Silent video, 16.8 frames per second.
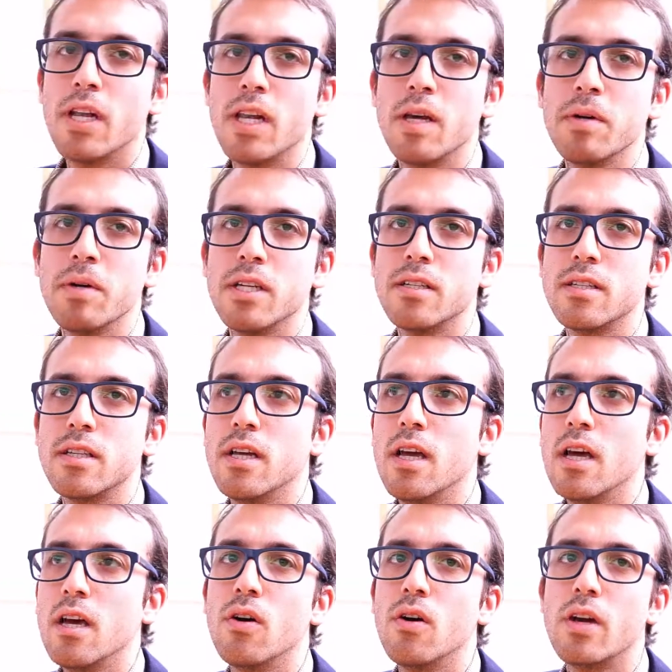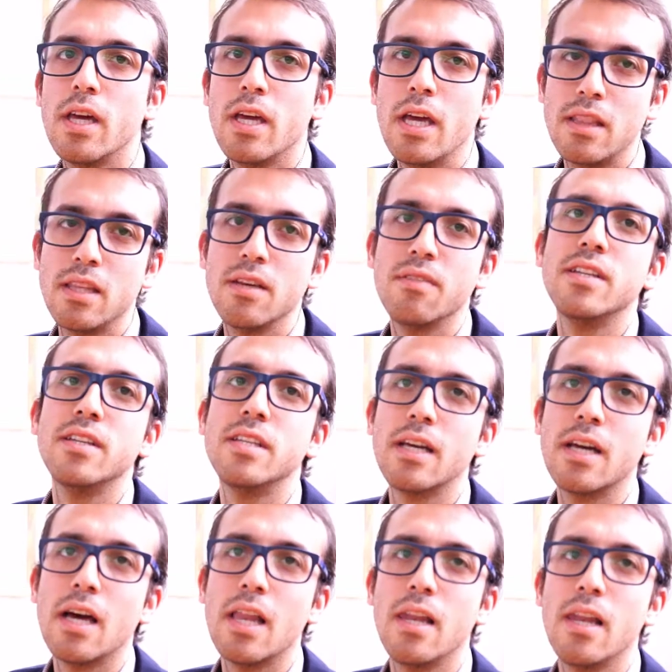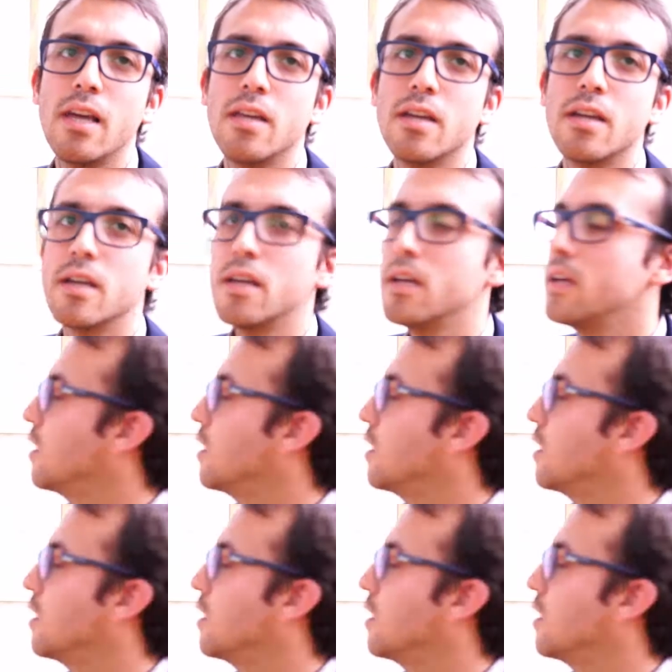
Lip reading: elements, okay, at the physical layer.